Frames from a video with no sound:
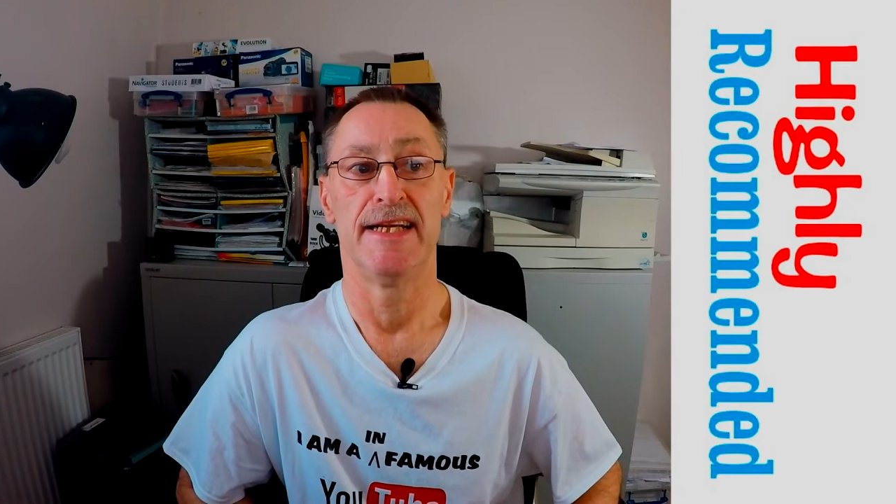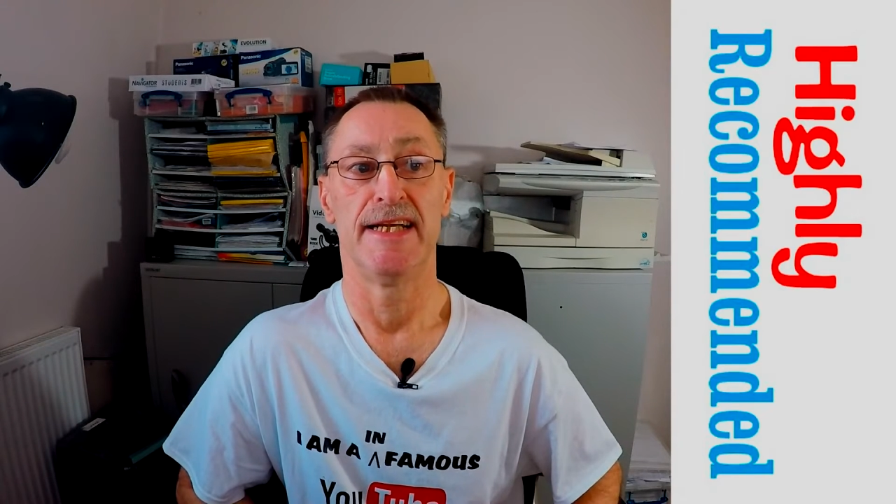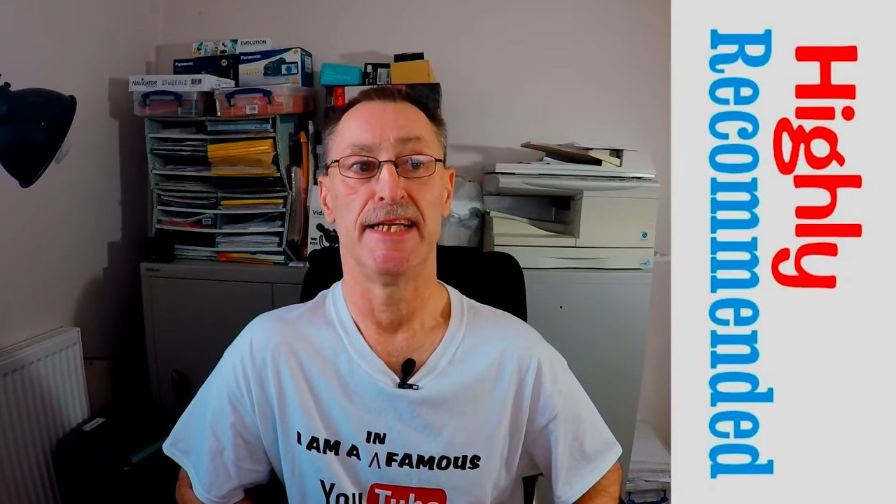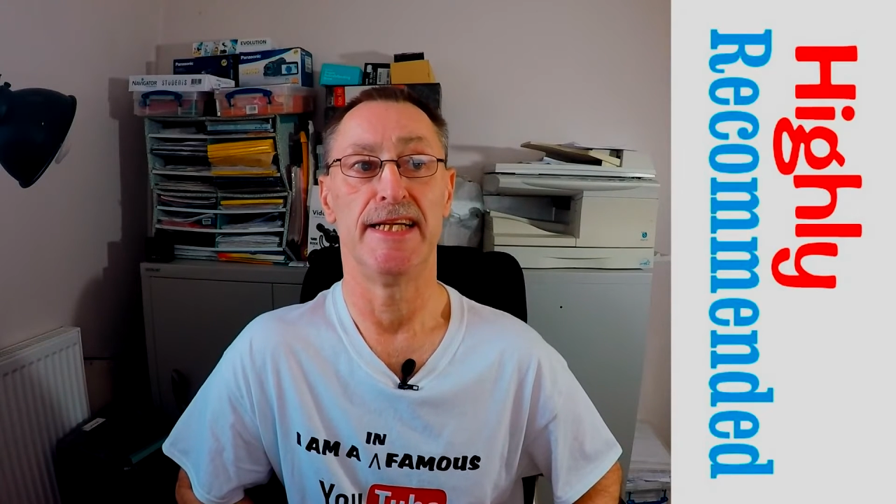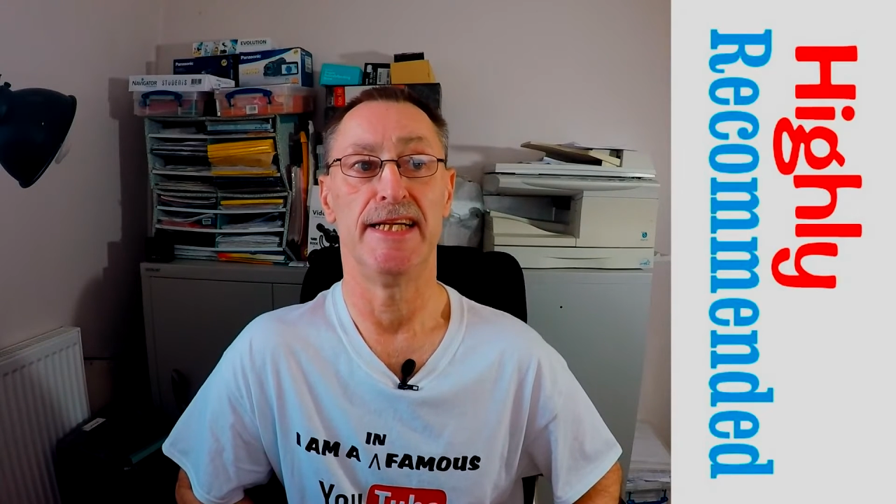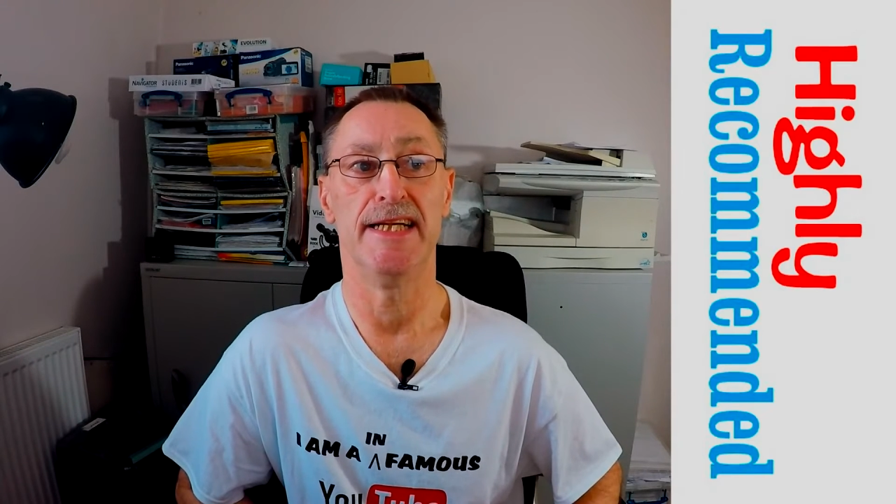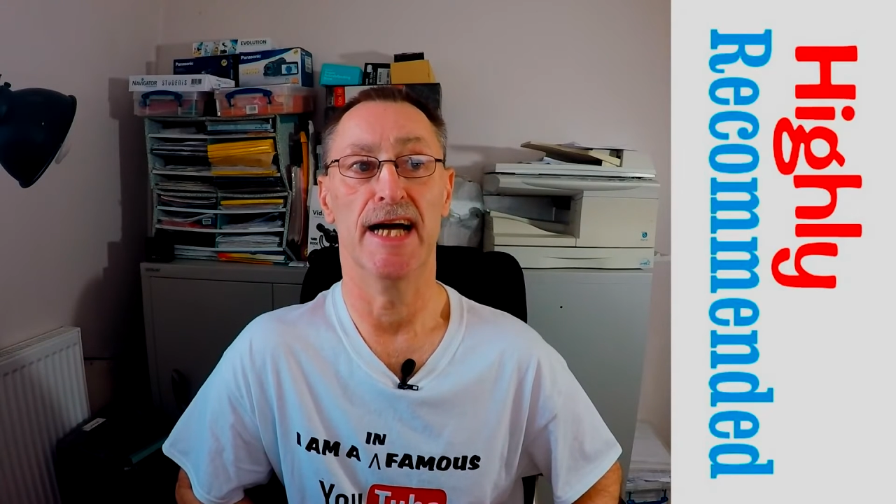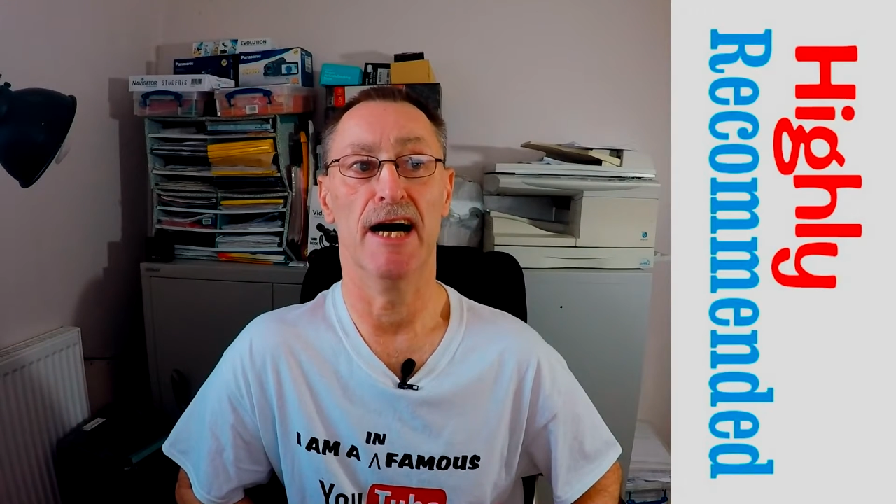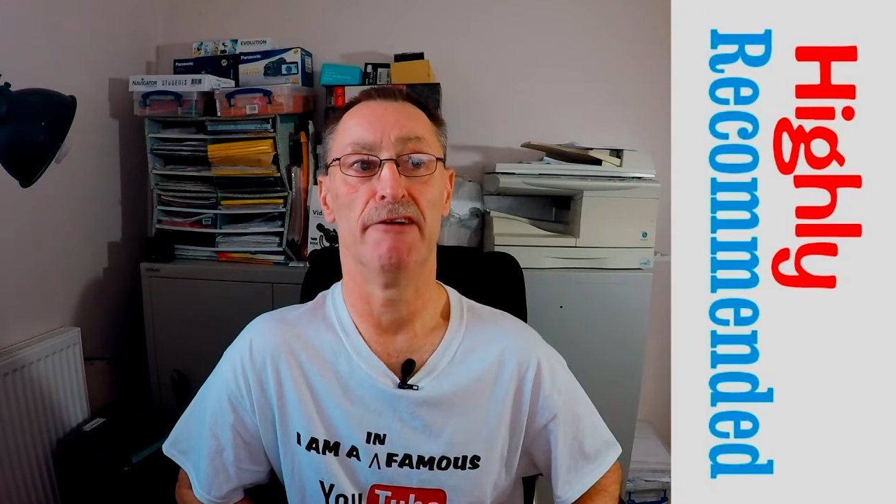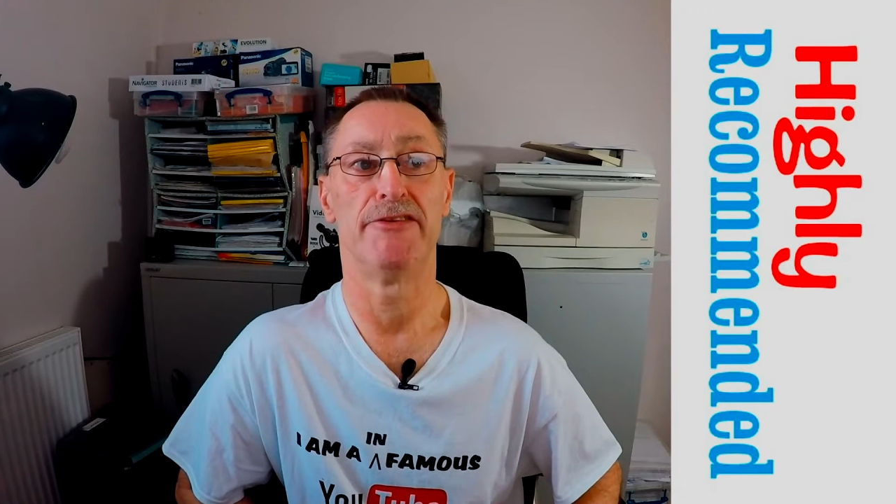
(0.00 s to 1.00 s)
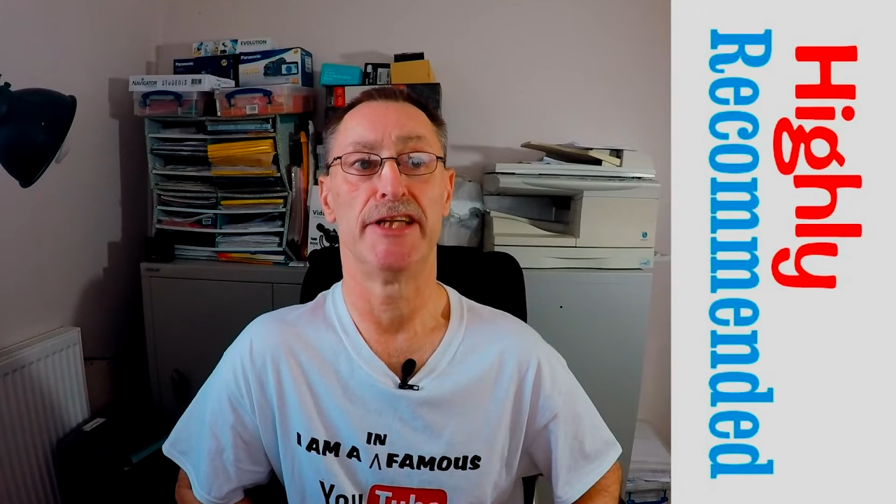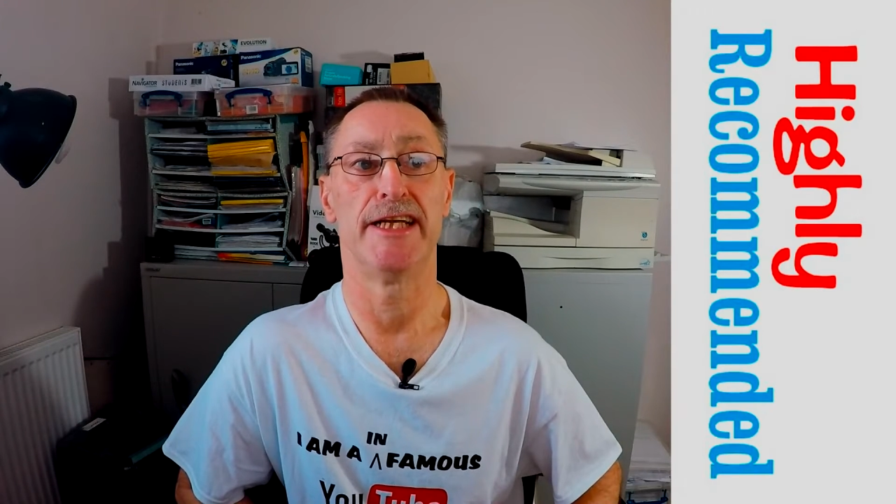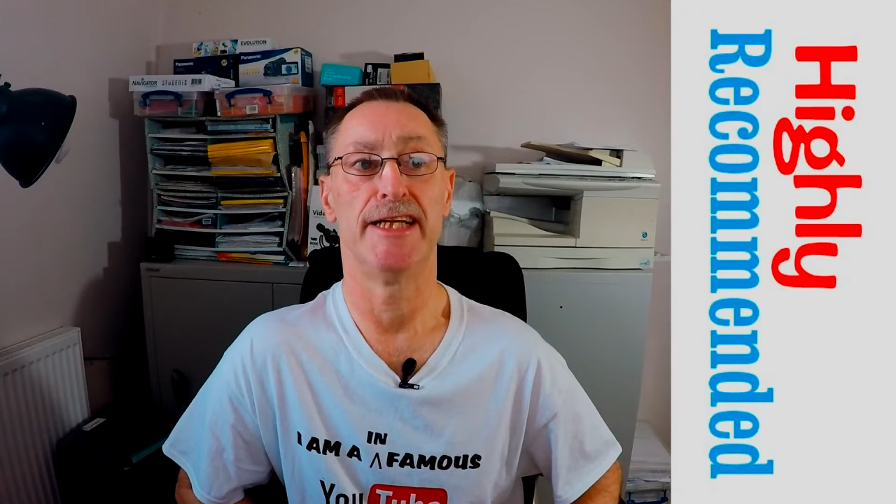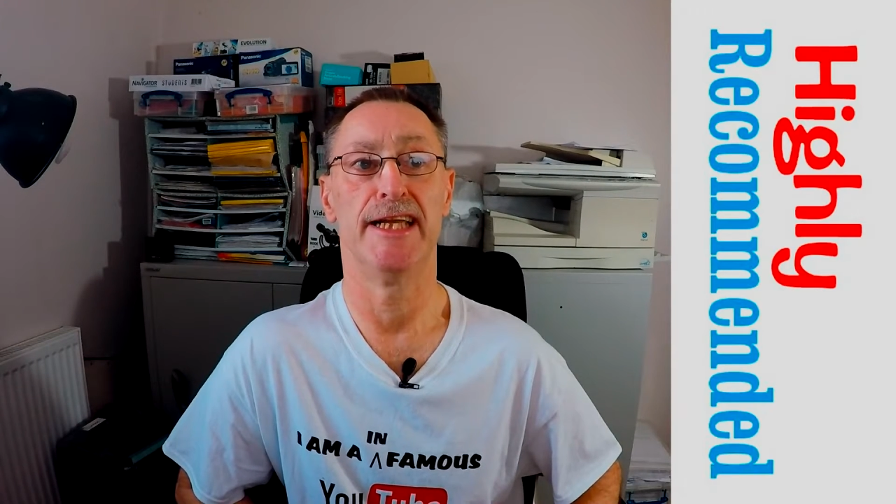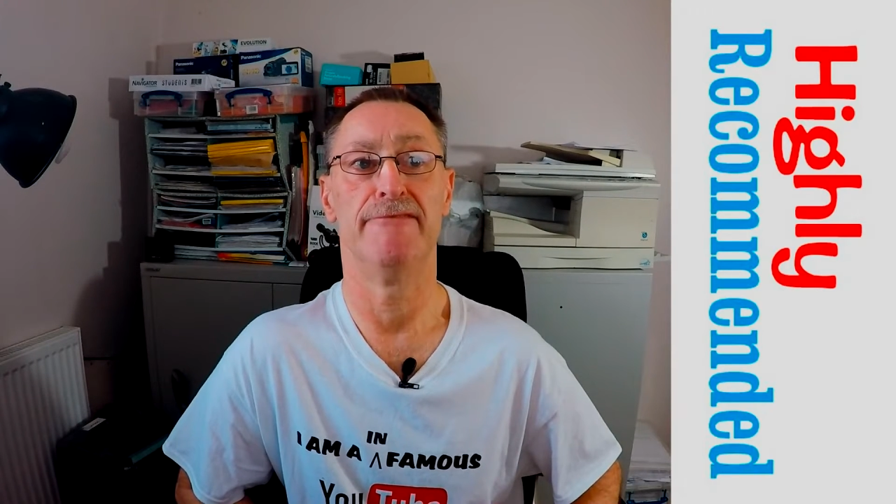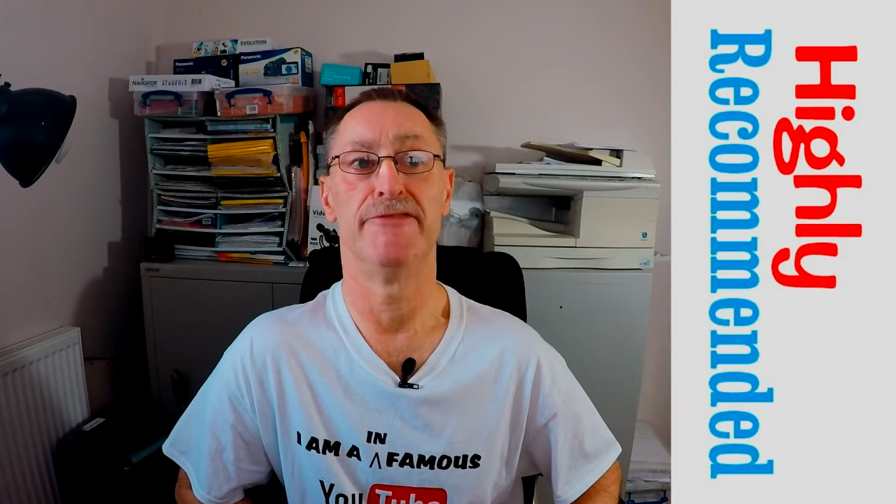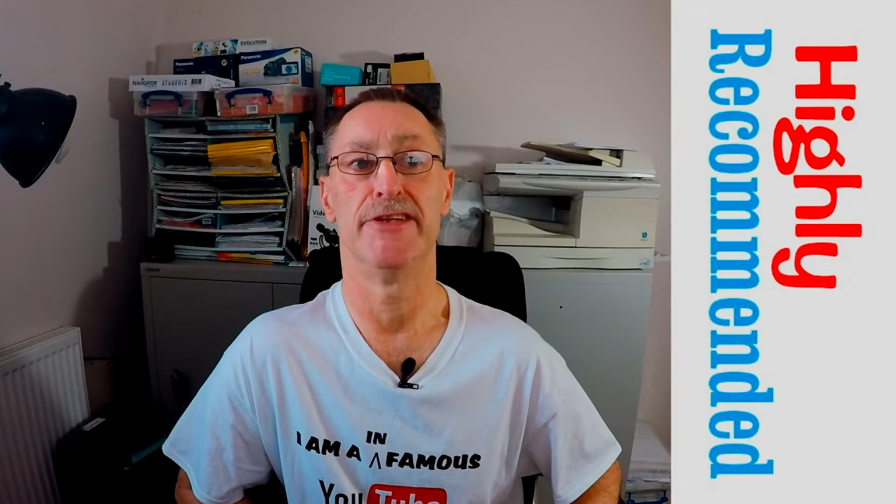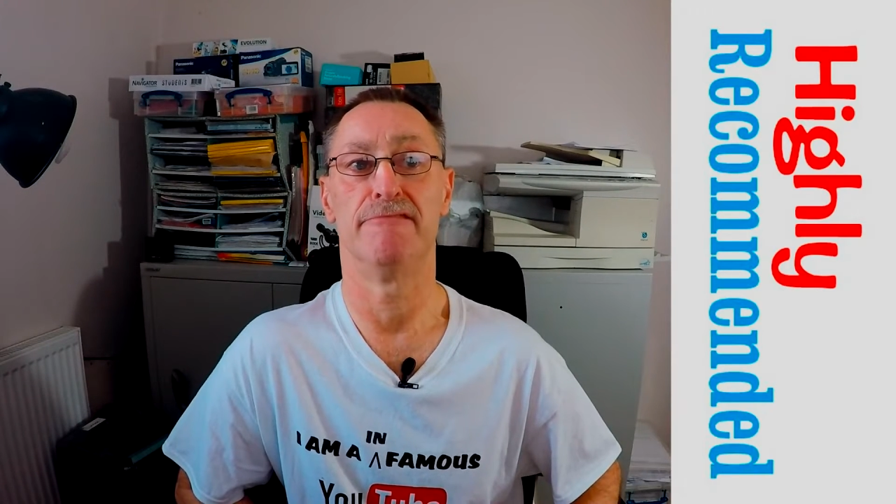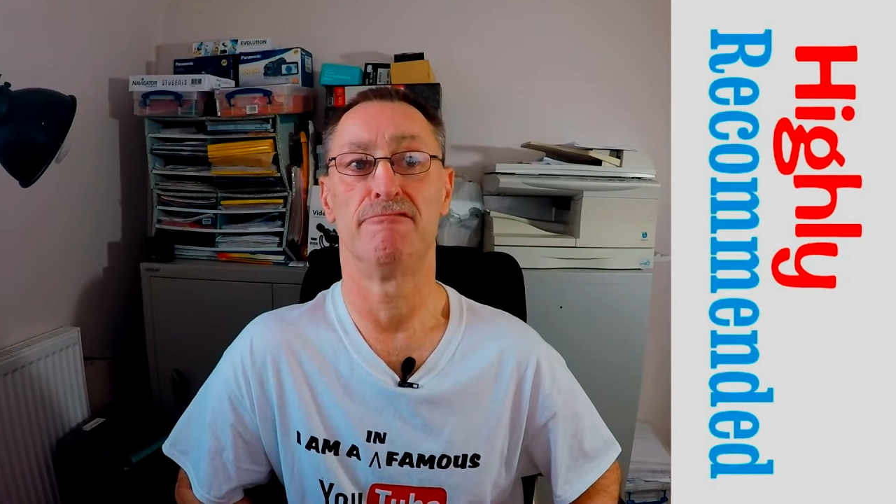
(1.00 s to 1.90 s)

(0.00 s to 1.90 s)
he obviously lives